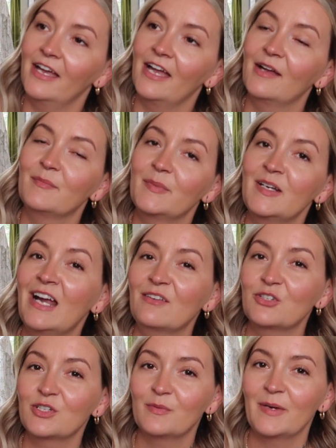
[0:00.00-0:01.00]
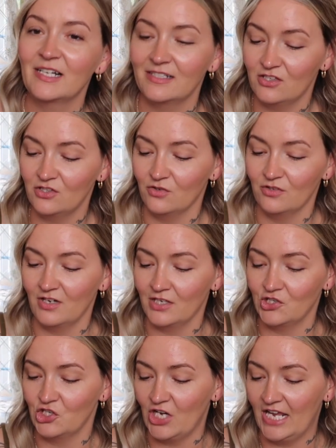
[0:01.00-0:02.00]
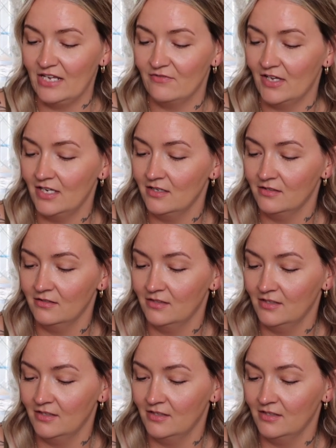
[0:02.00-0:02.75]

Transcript: But now I've just gone back to sort of like shaving.